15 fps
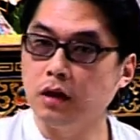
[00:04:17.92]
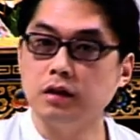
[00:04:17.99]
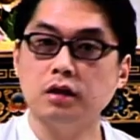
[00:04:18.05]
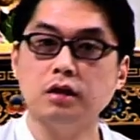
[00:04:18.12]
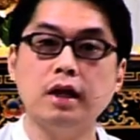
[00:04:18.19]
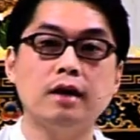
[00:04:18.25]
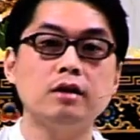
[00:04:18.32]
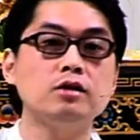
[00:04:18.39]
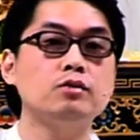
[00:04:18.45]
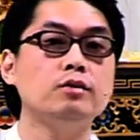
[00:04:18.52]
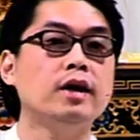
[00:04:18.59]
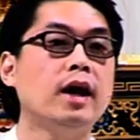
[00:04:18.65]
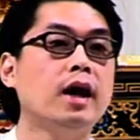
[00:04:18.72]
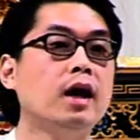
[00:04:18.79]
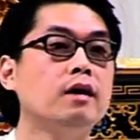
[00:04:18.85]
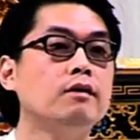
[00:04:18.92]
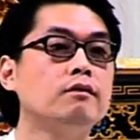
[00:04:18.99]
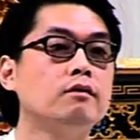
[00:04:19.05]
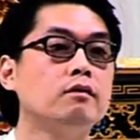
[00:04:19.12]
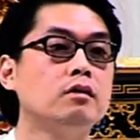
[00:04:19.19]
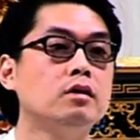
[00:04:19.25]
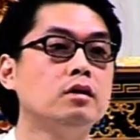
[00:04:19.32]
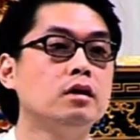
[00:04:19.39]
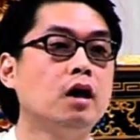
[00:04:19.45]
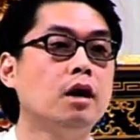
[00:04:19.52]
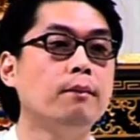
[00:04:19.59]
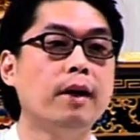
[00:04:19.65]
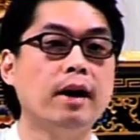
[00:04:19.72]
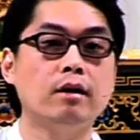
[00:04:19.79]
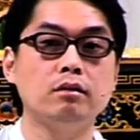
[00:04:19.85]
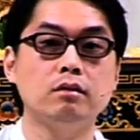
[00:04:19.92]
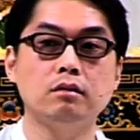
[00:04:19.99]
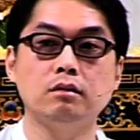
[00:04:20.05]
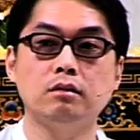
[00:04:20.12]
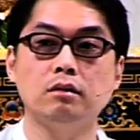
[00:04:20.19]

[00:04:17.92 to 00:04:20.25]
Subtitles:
the doubts we have about